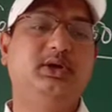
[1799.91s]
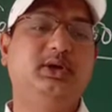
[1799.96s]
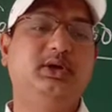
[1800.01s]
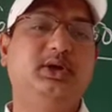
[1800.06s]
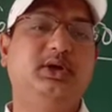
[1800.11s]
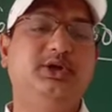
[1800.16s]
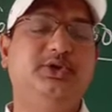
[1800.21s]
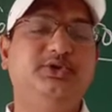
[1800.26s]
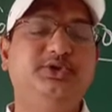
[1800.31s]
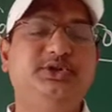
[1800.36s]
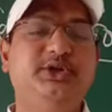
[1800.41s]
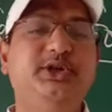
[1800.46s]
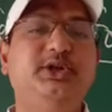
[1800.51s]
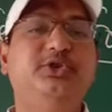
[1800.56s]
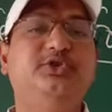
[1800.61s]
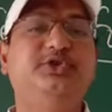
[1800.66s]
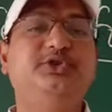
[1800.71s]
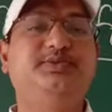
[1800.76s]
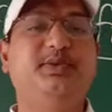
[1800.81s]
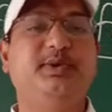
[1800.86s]
used in
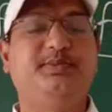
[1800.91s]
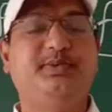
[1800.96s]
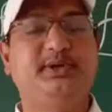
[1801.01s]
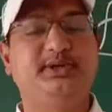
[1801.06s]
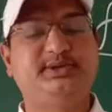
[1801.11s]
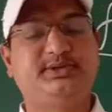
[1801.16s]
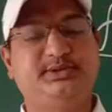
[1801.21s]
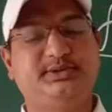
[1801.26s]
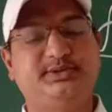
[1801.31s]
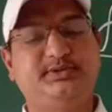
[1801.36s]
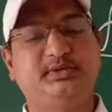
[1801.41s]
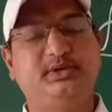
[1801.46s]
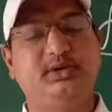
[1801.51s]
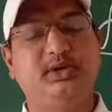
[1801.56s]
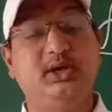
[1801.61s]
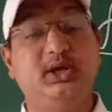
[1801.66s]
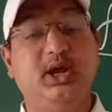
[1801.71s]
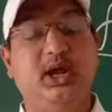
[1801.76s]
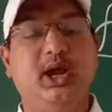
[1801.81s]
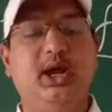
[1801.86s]
newspapers
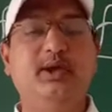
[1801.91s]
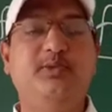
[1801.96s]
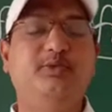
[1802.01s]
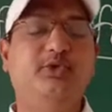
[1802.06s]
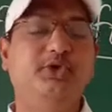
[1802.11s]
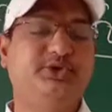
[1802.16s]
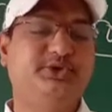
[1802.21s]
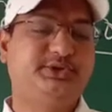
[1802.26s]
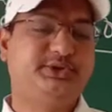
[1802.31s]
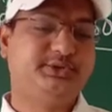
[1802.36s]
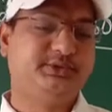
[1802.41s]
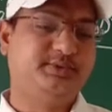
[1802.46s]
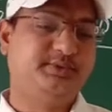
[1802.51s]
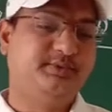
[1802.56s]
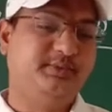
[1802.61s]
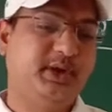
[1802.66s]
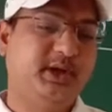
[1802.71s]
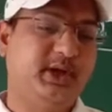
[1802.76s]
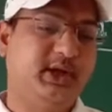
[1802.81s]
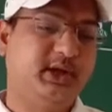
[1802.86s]
and books
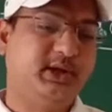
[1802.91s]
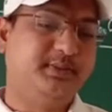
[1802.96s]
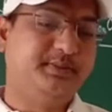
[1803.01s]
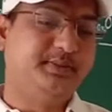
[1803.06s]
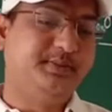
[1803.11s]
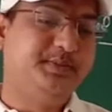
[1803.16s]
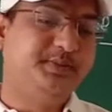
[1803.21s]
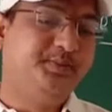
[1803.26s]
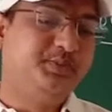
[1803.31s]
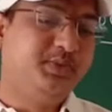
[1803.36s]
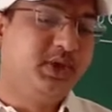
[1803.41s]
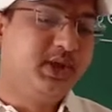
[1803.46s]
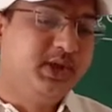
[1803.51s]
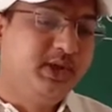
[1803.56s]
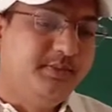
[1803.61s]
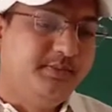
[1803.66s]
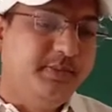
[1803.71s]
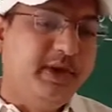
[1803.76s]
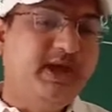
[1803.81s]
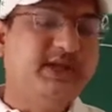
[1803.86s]
making.
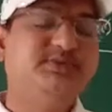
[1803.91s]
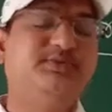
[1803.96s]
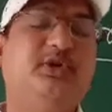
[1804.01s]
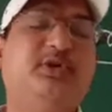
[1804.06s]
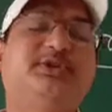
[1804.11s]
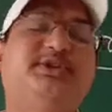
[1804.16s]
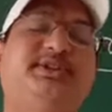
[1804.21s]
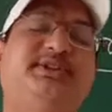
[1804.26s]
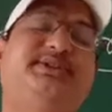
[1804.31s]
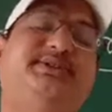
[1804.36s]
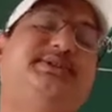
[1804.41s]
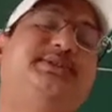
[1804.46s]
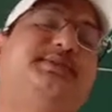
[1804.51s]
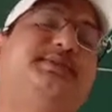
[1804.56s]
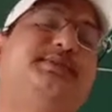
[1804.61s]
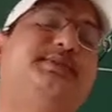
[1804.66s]
Matchboxes